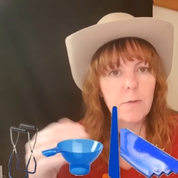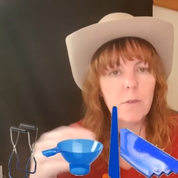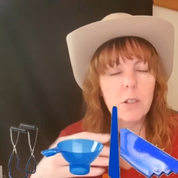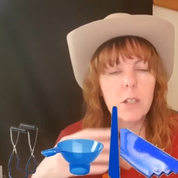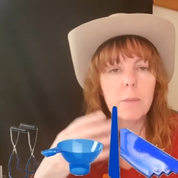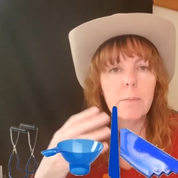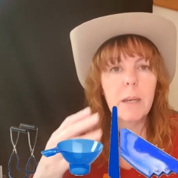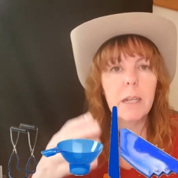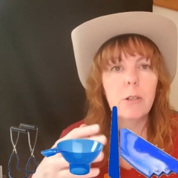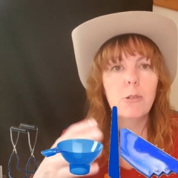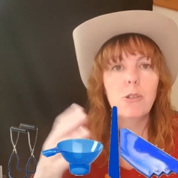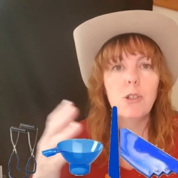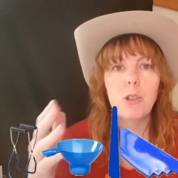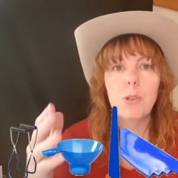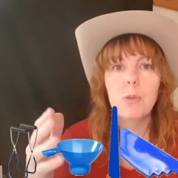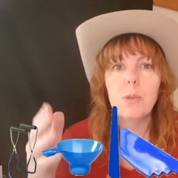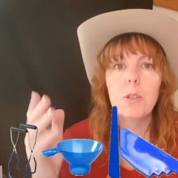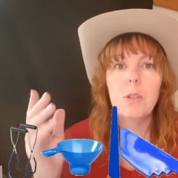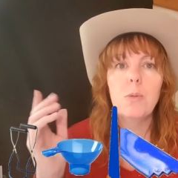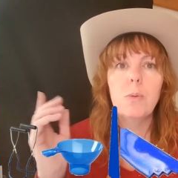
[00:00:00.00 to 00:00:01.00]
For tomato
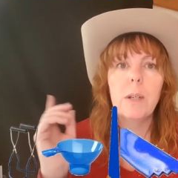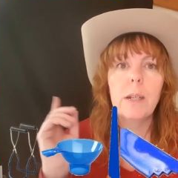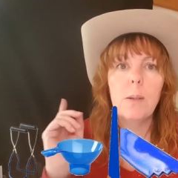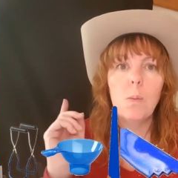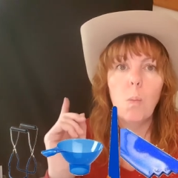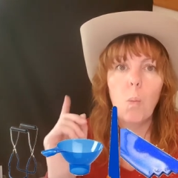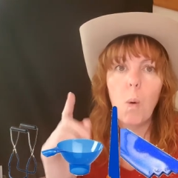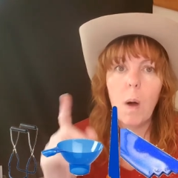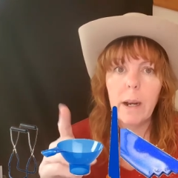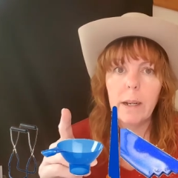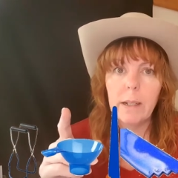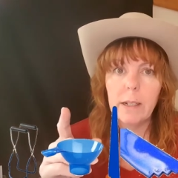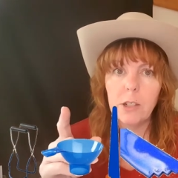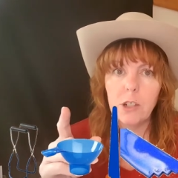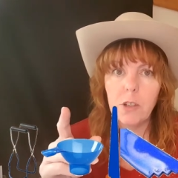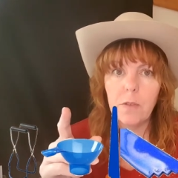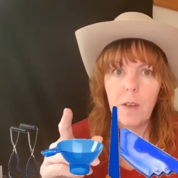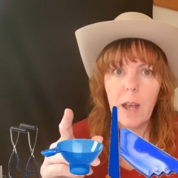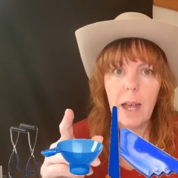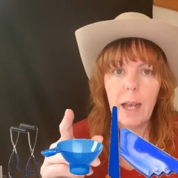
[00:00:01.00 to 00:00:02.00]
juice, you need one
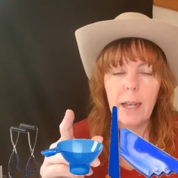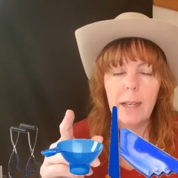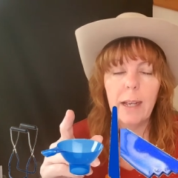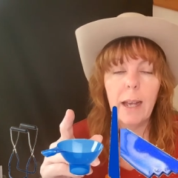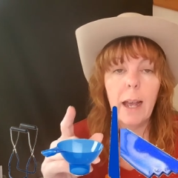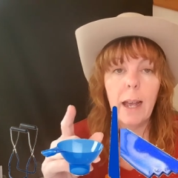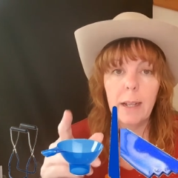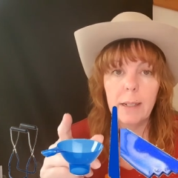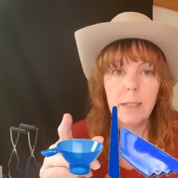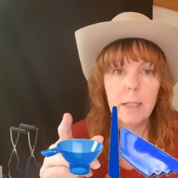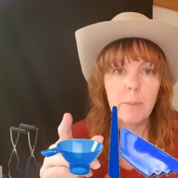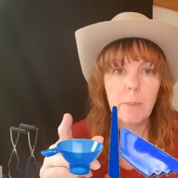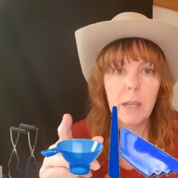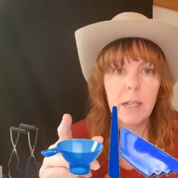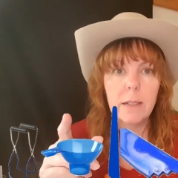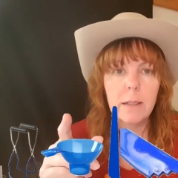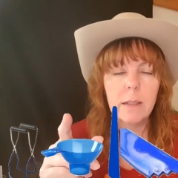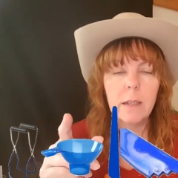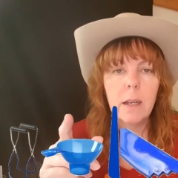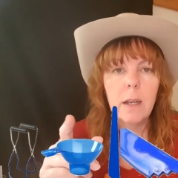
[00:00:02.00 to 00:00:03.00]
inch of
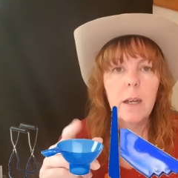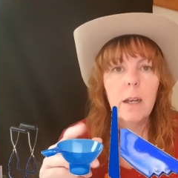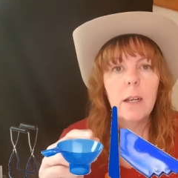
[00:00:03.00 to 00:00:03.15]
headspace.